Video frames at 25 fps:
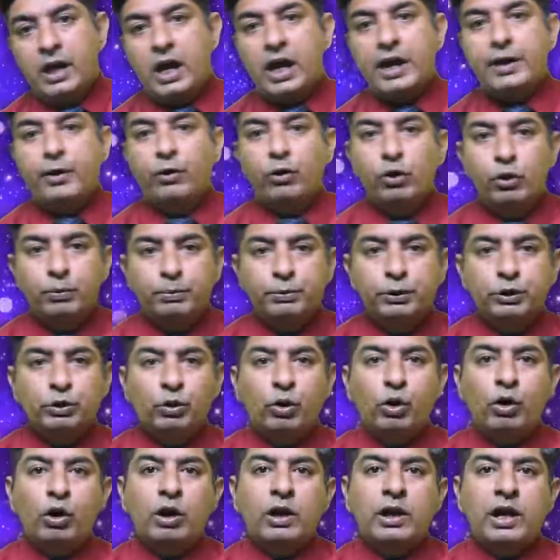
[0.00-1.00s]
I hope
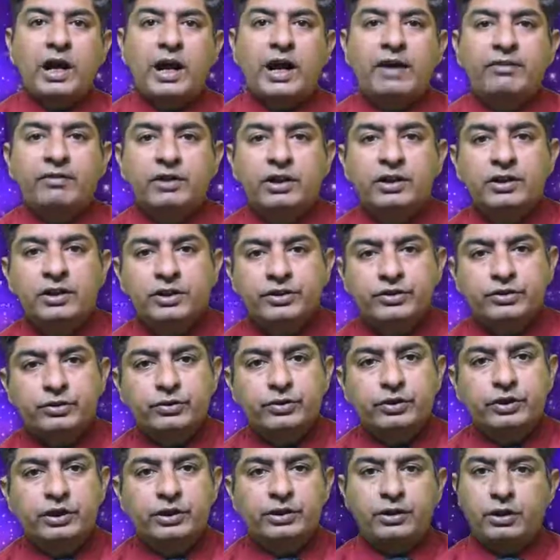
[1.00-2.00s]
you all have
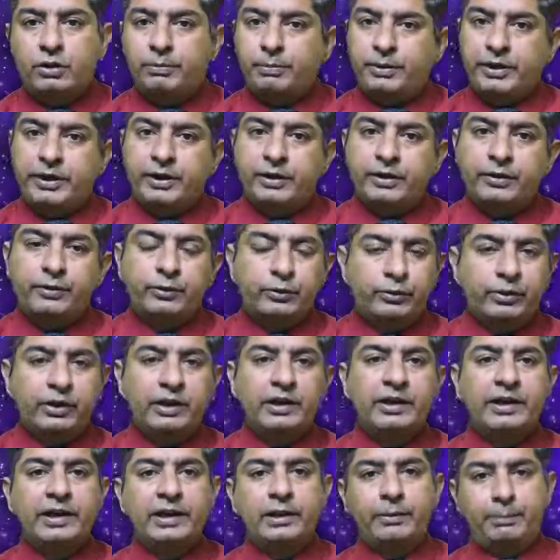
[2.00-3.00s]
understood the topic
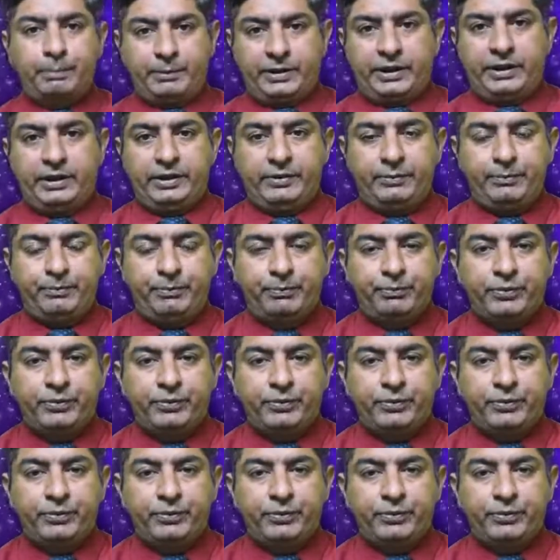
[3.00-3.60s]
rural development.